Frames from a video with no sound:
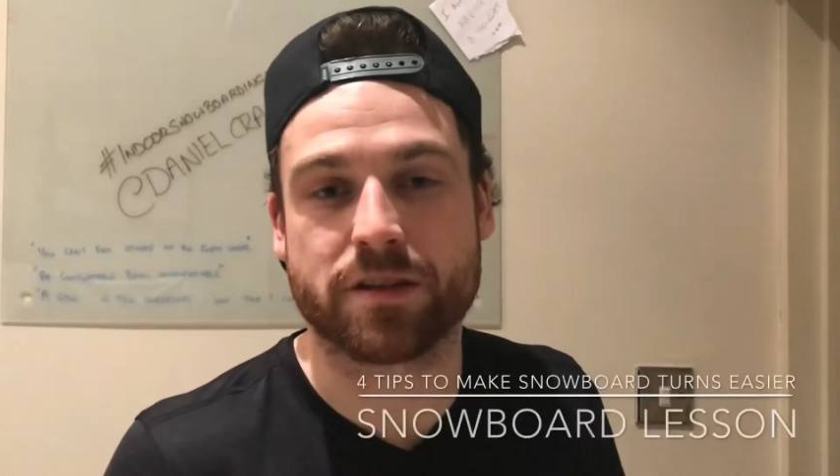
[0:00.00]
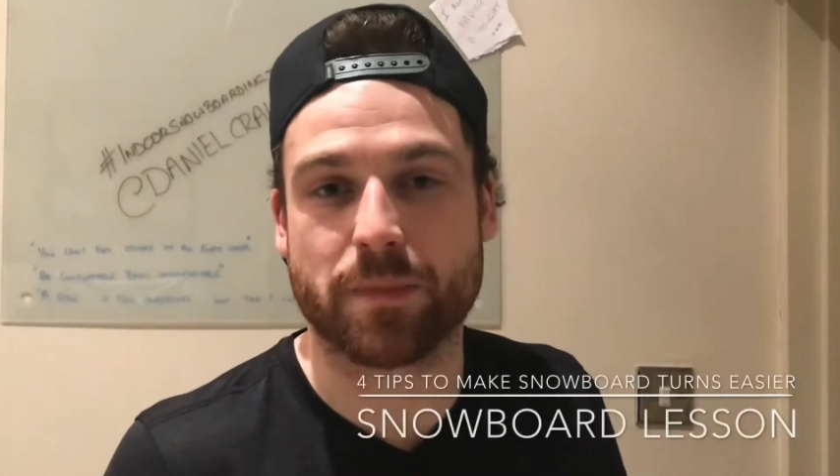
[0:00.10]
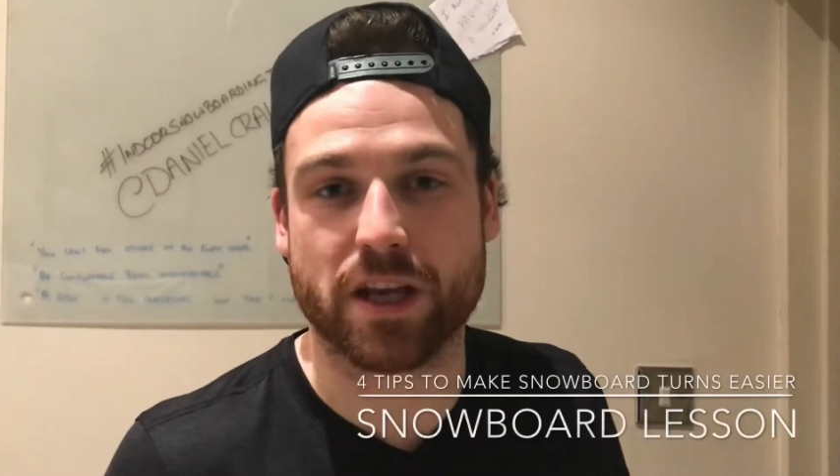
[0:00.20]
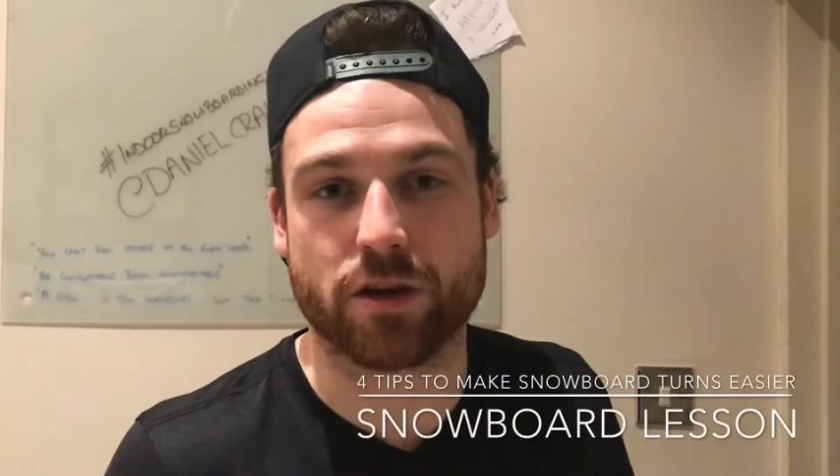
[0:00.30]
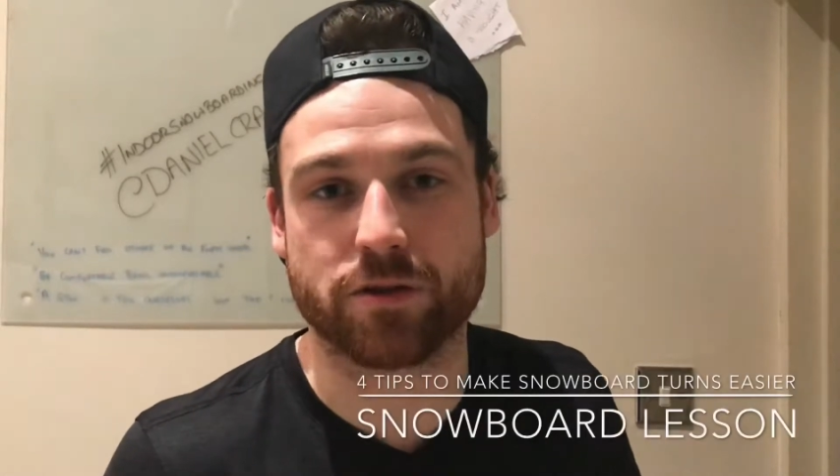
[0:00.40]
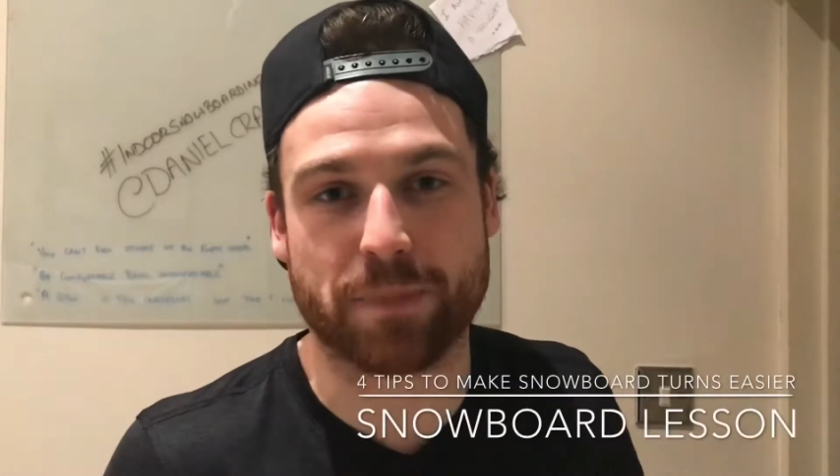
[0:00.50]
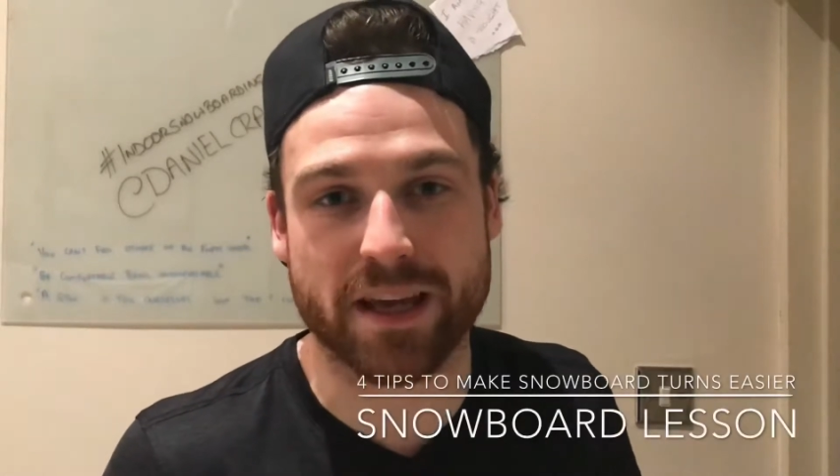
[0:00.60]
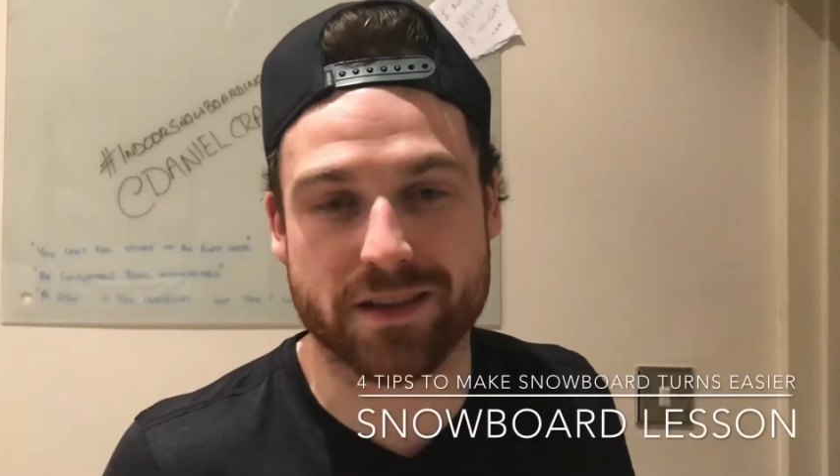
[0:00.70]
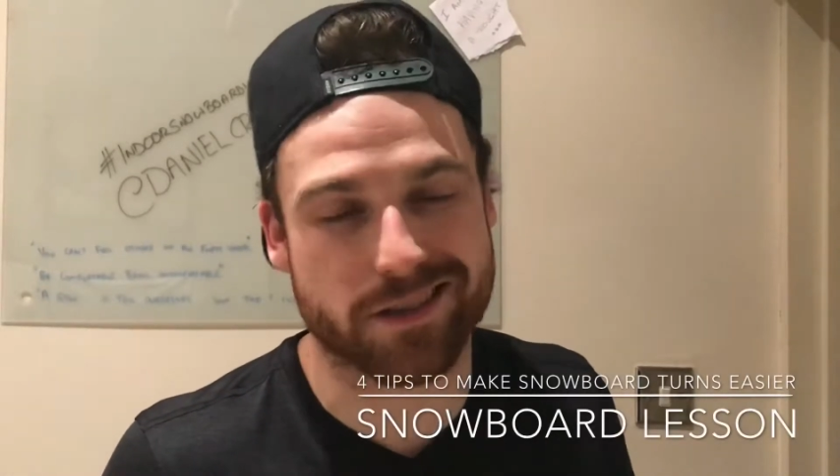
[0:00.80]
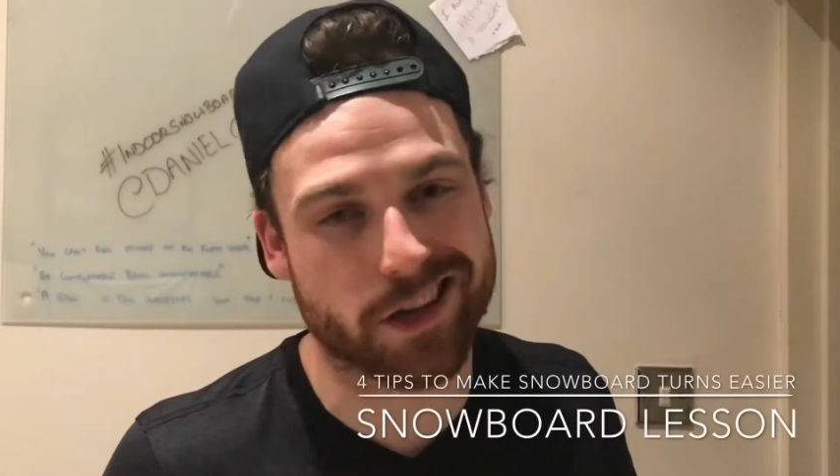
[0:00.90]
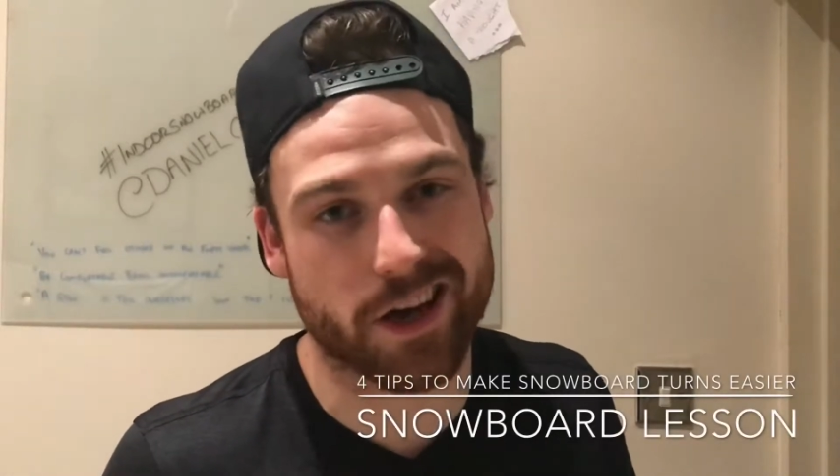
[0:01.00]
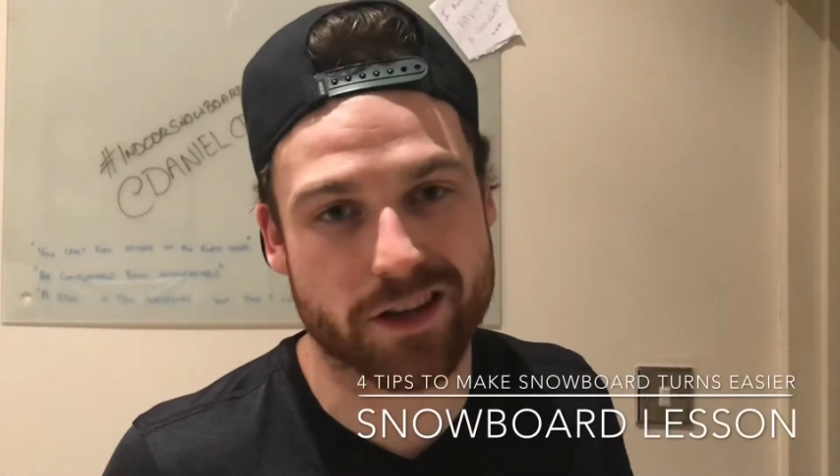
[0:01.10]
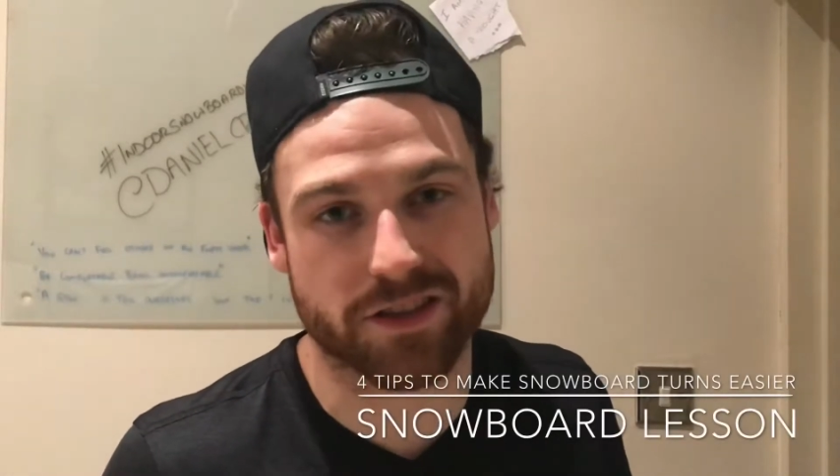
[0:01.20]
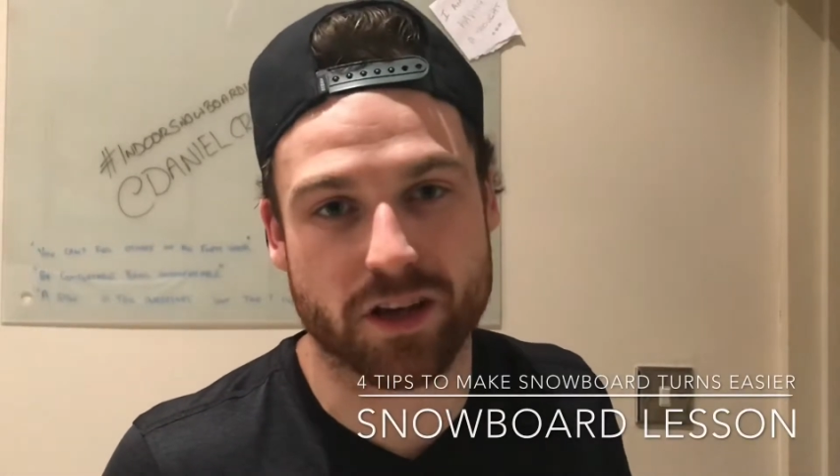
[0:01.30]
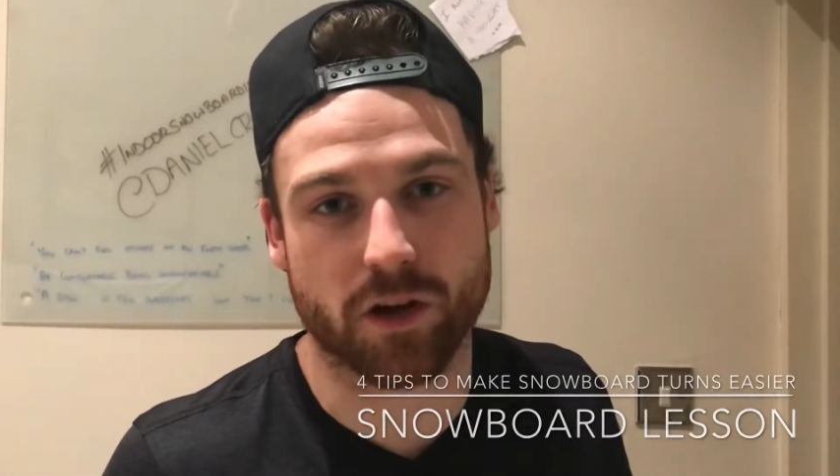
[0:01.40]
to make those basic
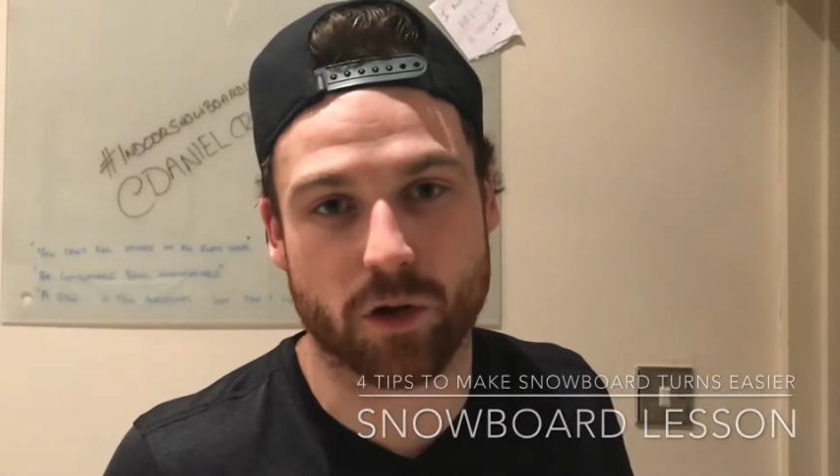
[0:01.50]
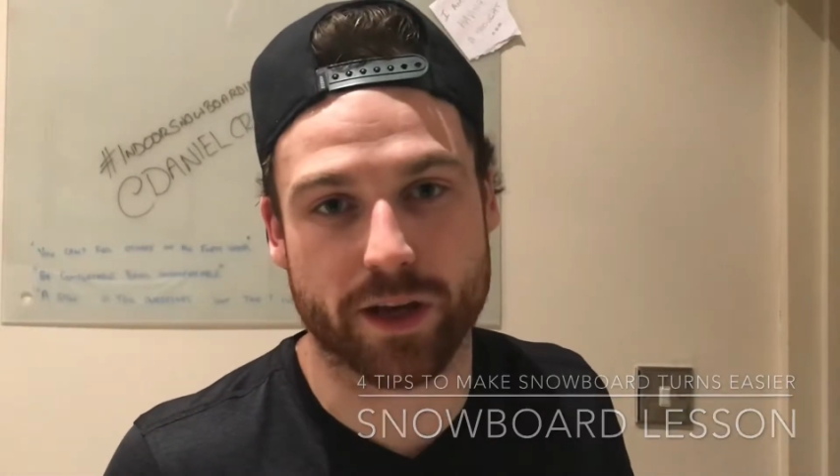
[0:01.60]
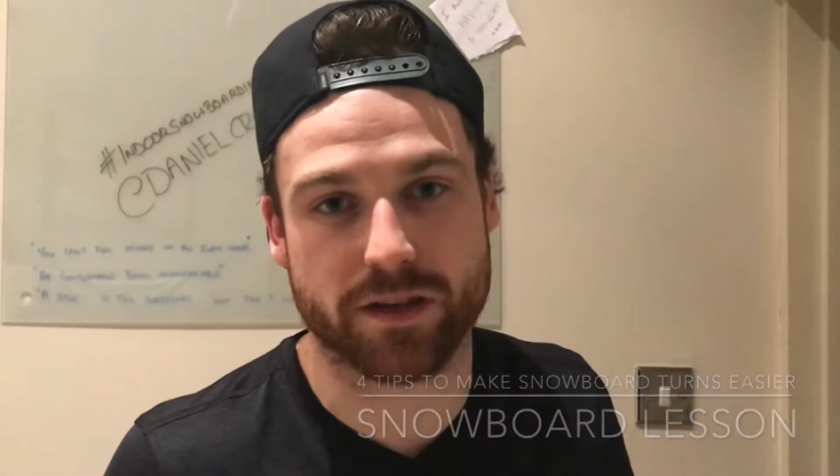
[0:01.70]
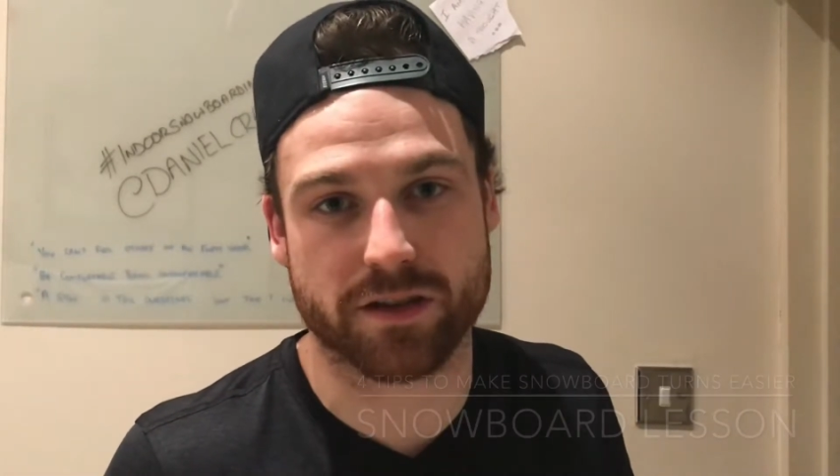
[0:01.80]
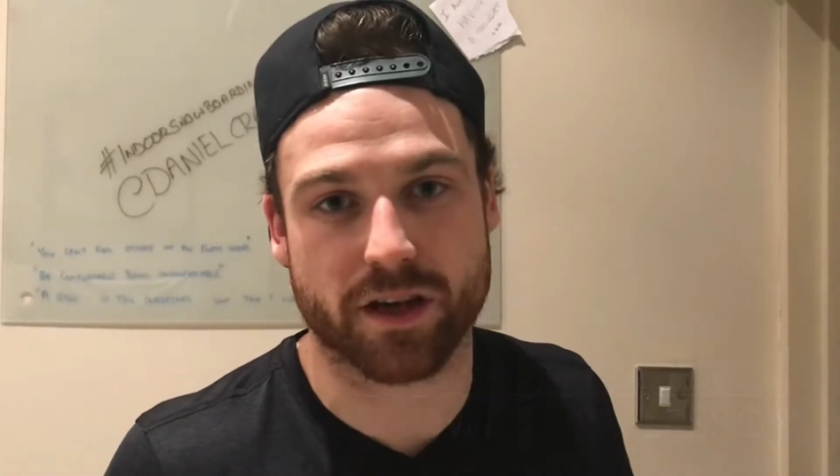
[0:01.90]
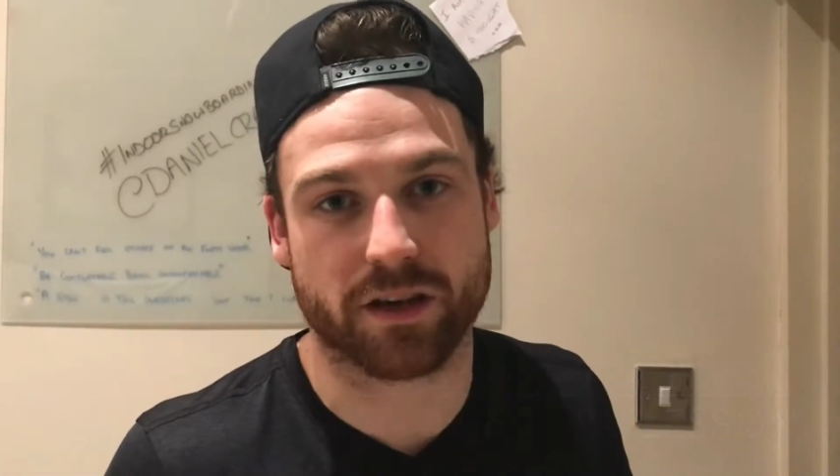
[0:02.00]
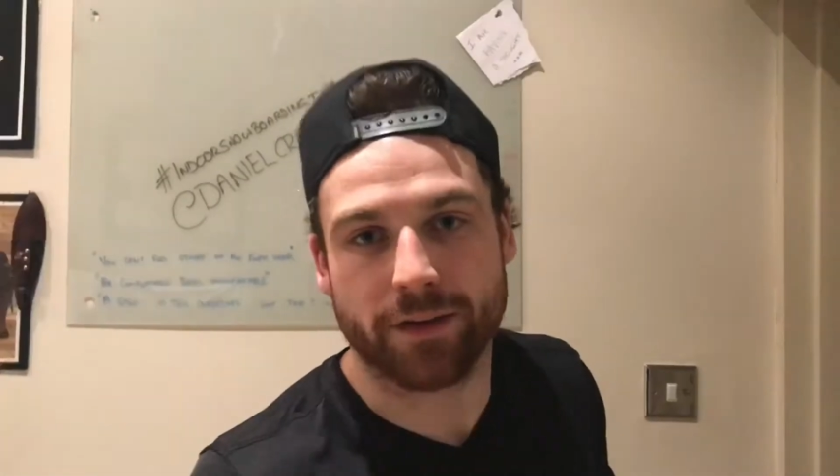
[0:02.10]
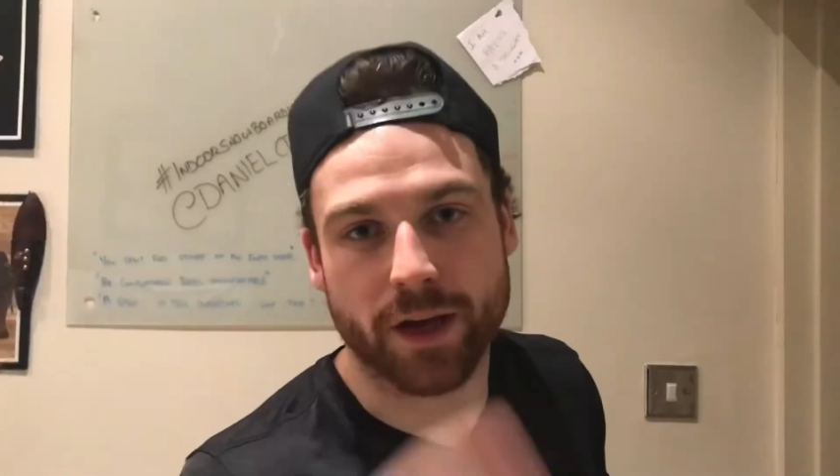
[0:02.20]
turns a lot easier.